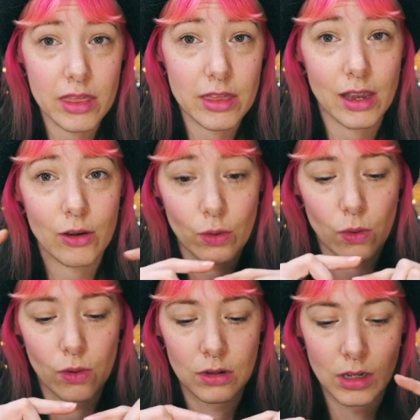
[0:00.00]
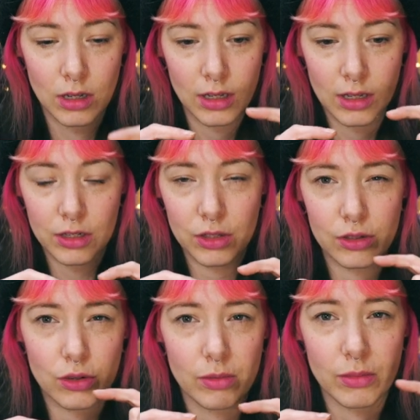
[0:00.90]
thick or
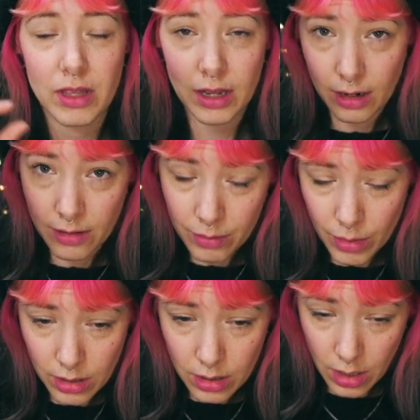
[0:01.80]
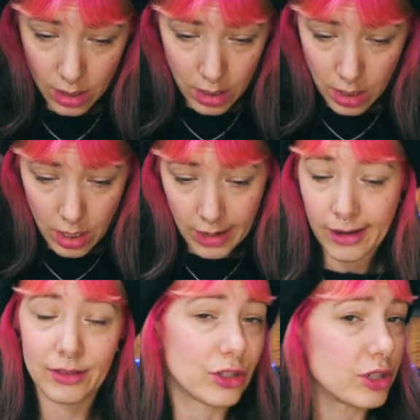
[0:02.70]
do them thinner, but
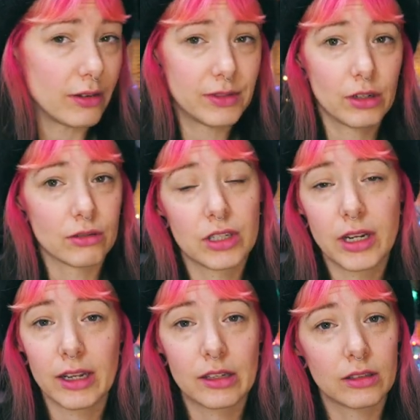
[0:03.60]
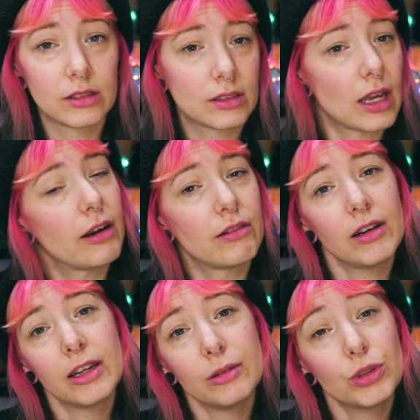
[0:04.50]
I just shoved it on today because I
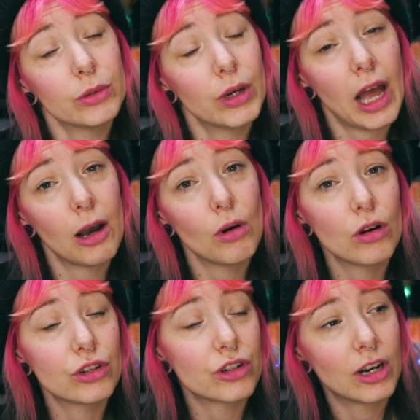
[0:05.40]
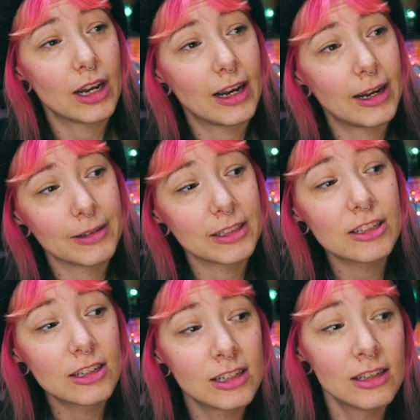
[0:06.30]
really enjoy a hair wash
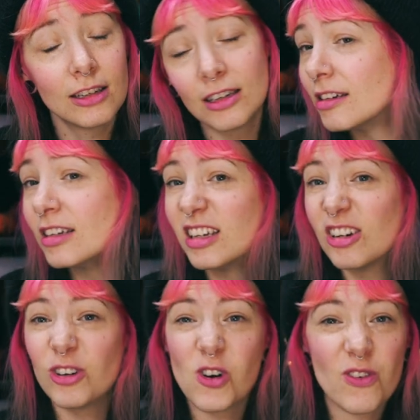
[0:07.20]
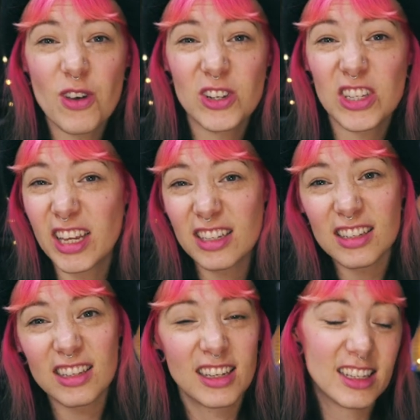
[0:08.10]
and all of those
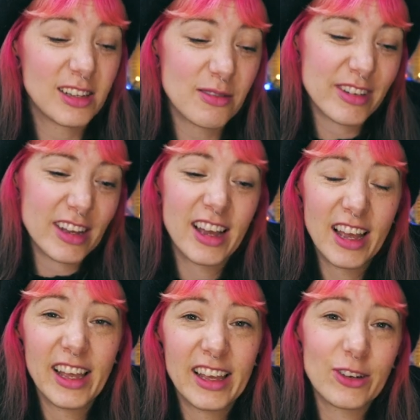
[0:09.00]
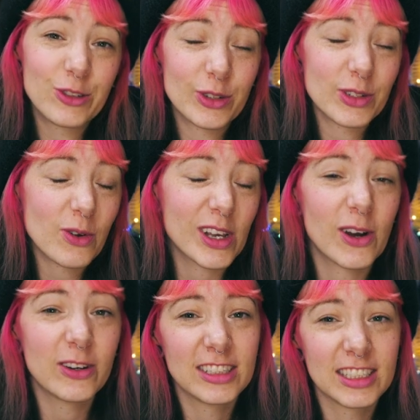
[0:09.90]
things. But also it's quite
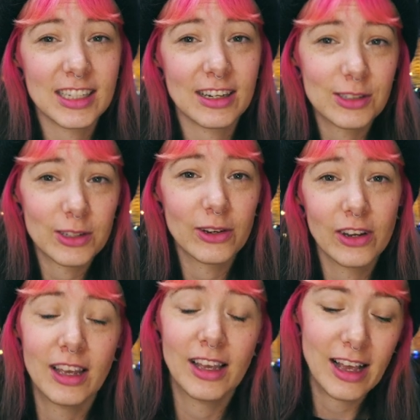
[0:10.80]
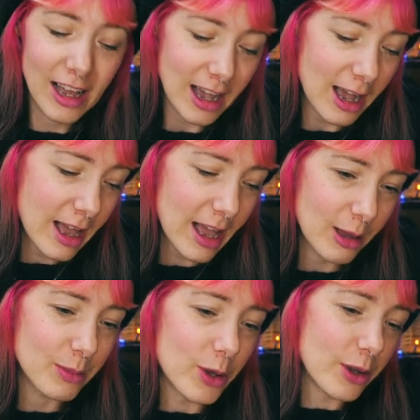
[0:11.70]
cold in this house, so I
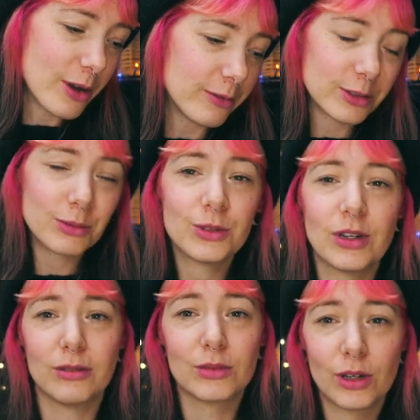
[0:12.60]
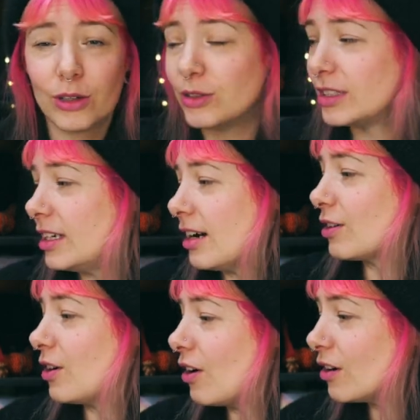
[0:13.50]
am comfortable, I'm cozy, I've
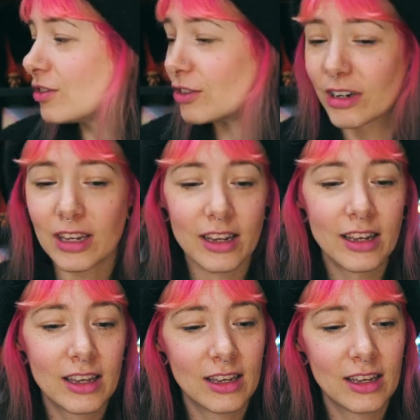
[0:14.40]
got a hot drink,